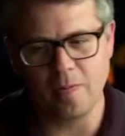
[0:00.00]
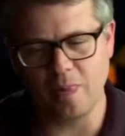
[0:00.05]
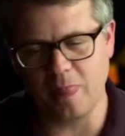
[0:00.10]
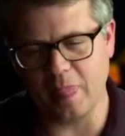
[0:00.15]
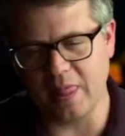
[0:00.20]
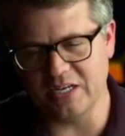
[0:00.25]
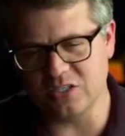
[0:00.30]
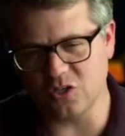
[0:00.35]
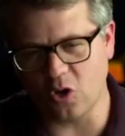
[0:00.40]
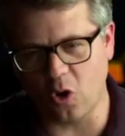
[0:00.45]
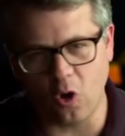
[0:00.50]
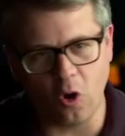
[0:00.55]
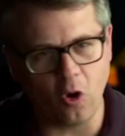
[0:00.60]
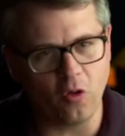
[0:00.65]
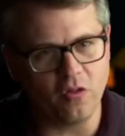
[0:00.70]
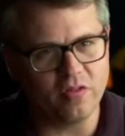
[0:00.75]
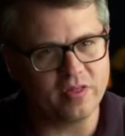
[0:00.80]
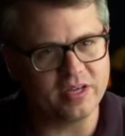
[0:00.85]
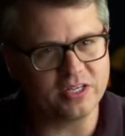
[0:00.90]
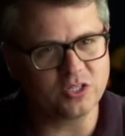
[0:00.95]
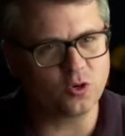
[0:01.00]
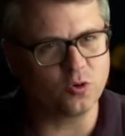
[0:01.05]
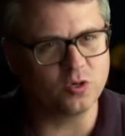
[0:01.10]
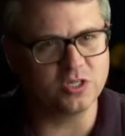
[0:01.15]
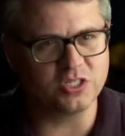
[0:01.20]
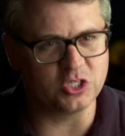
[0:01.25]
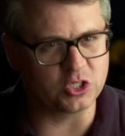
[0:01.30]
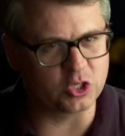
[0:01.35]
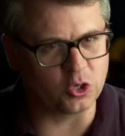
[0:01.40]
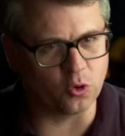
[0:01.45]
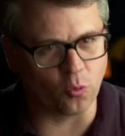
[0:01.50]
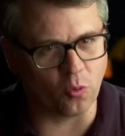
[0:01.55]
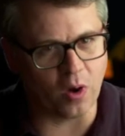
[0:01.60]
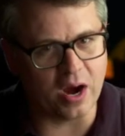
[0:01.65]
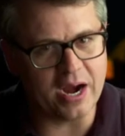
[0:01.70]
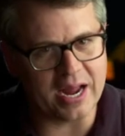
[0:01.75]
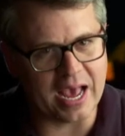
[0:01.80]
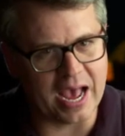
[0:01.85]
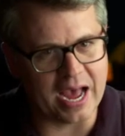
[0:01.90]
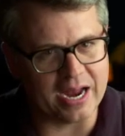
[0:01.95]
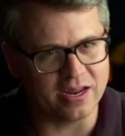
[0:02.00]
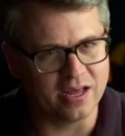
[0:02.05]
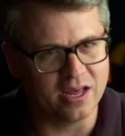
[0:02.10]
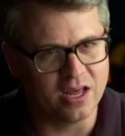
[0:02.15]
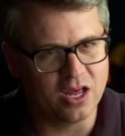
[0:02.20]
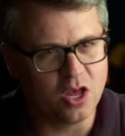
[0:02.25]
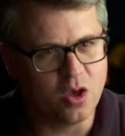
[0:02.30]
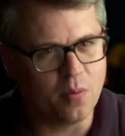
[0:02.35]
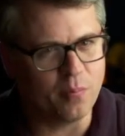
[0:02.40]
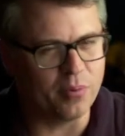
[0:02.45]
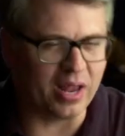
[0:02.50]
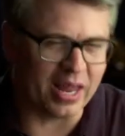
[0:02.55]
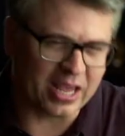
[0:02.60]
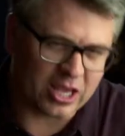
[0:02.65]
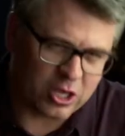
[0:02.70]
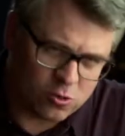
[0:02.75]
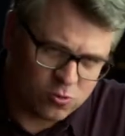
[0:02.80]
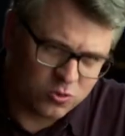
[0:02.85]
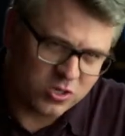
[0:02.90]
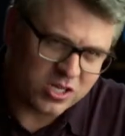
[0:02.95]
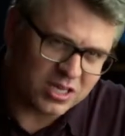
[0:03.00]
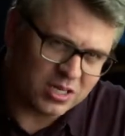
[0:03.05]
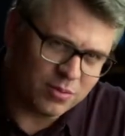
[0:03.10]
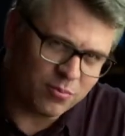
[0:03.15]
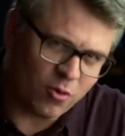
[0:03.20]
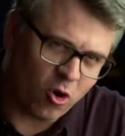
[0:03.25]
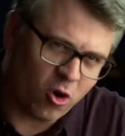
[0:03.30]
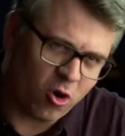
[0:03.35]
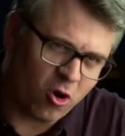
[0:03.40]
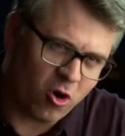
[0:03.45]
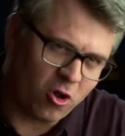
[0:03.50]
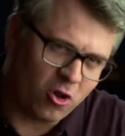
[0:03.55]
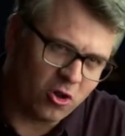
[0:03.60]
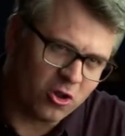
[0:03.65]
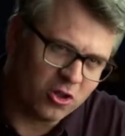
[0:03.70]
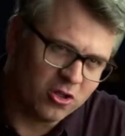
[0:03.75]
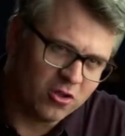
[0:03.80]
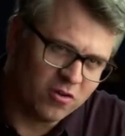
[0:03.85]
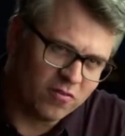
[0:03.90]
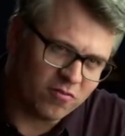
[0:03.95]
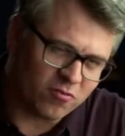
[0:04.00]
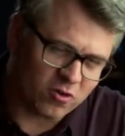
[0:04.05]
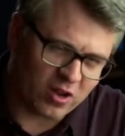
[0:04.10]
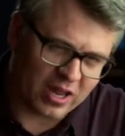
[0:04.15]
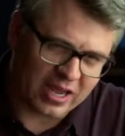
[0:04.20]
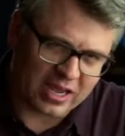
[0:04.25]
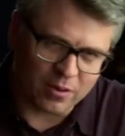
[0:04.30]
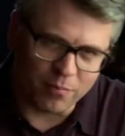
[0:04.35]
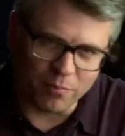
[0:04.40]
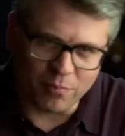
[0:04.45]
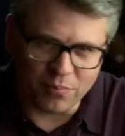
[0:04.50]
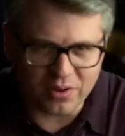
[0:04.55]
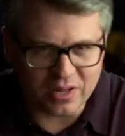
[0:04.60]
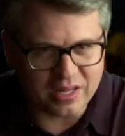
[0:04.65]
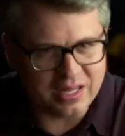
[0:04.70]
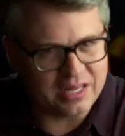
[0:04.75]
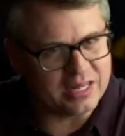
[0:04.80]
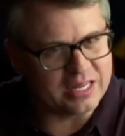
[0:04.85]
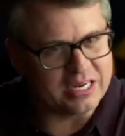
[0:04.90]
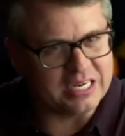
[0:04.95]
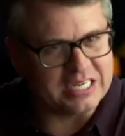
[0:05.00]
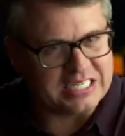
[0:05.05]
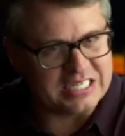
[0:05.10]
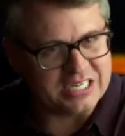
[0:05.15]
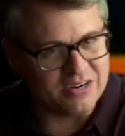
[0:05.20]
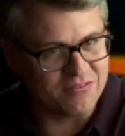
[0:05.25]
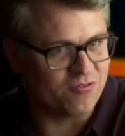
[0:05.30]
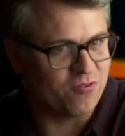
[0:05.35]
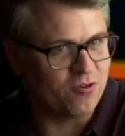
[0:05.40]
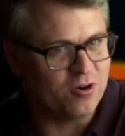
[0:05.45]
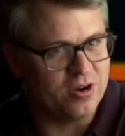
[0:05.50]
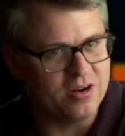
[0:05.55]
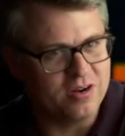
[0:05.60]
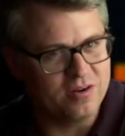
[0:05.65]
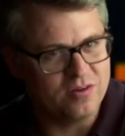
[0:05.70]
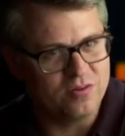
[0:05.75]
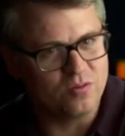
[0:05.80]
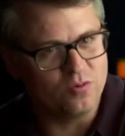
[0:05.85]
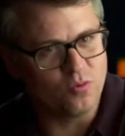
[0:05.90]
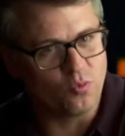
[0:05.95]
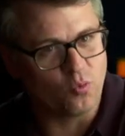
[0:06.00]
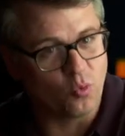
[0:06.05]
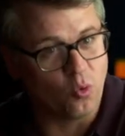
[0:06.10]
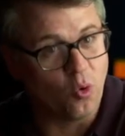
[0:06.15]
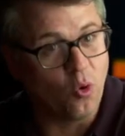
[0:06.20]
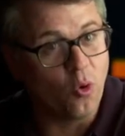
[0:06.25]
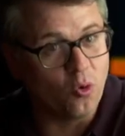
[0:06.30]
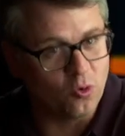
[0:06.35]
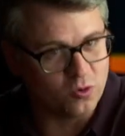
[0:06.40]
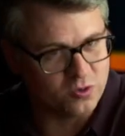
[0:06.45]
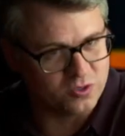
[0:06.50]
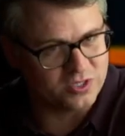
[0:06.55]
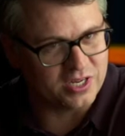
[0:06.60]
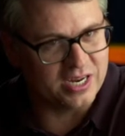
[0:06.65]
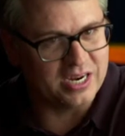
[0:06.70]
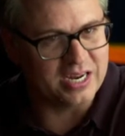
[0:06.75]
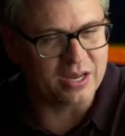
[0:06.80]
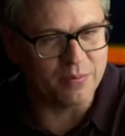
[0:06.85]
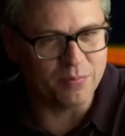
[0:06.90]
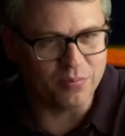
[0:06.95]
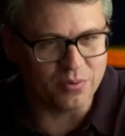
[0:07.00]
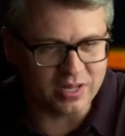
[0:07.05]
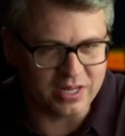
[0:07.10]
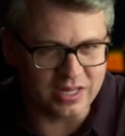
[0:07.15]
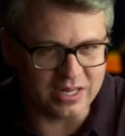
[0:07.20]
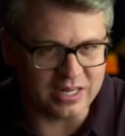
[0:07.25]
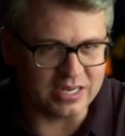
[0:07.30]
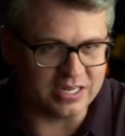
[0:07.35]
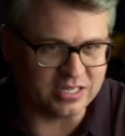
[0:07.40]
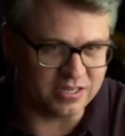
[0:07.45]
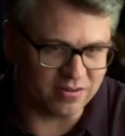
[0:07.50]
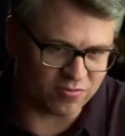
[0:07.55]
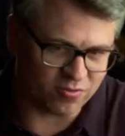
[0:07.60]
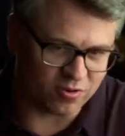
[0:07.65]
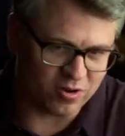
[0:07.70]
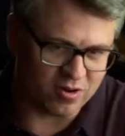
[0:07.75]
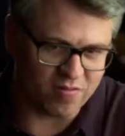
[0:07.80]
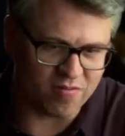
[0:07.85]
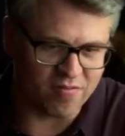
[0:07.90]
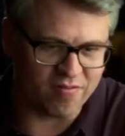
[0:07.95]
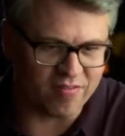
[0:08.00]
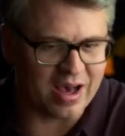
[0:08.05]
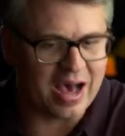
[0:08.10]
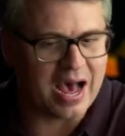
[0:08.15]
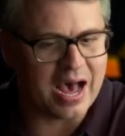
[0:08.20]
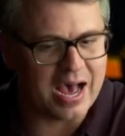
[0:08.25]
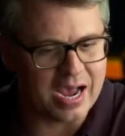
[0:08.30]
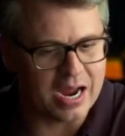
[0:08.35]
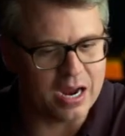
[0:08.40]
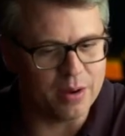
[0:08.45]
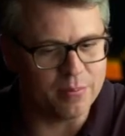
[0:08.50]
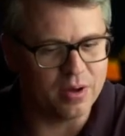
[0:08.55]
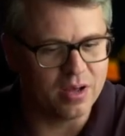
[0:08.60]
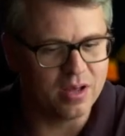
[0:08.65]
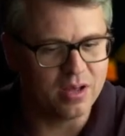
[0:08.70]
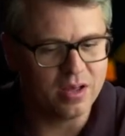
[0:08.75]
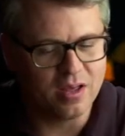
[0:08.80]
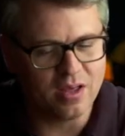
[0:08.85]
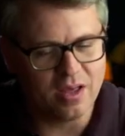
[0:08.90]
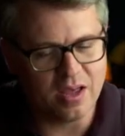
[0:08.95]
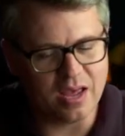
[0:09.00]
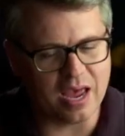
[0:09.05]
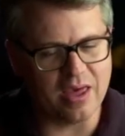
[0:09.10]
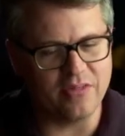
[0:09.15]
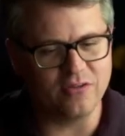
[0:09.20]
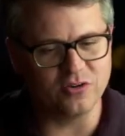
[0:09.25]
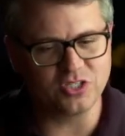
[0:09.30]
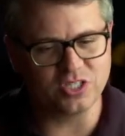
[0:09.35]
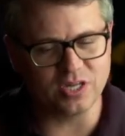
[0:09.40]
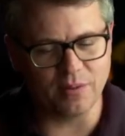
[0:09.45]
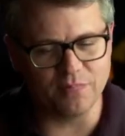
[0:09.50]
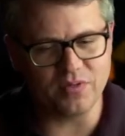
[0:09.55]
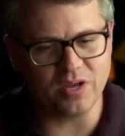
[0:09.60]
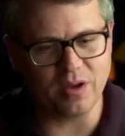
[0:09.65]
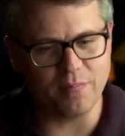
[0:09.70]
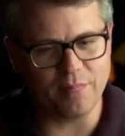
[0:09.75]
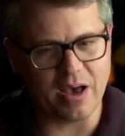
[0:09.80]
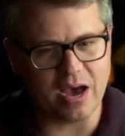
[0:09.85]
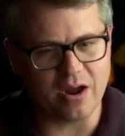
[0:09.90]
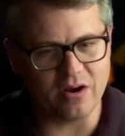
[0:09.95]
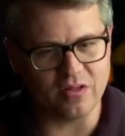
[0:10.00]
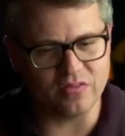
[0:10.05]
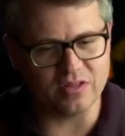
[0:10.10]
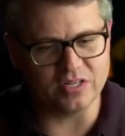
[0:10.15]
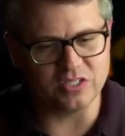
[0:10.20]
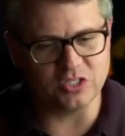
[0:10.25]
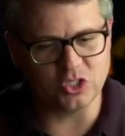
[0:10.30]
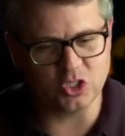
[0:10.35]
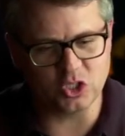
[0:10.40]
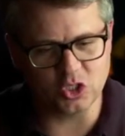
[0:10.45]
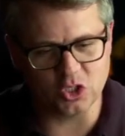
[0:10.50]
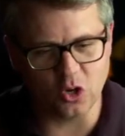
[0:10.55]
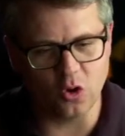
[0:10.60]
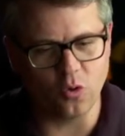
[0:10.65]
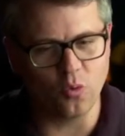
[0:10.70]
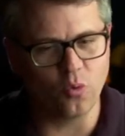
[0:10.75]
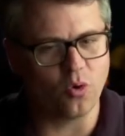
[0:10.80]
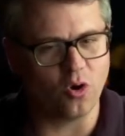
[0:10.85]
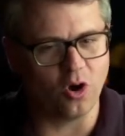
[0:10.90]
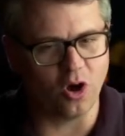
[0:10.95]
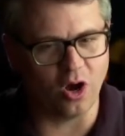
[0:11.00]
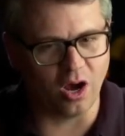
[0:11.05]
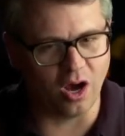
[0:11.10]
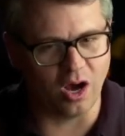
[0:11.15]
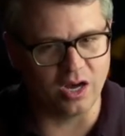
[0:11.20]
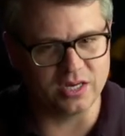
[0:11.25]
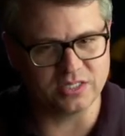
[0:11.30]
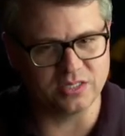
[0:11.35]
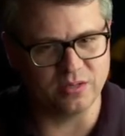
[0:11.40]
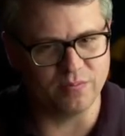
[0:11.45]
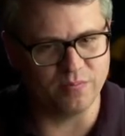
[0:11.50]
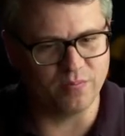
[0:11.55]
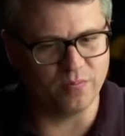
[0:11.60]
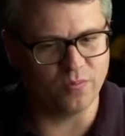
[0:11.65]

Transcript: And it's all the things Chris is great at, but like using them all for like completely different roles and a completely different vibe. And there's something about it that's so awesome,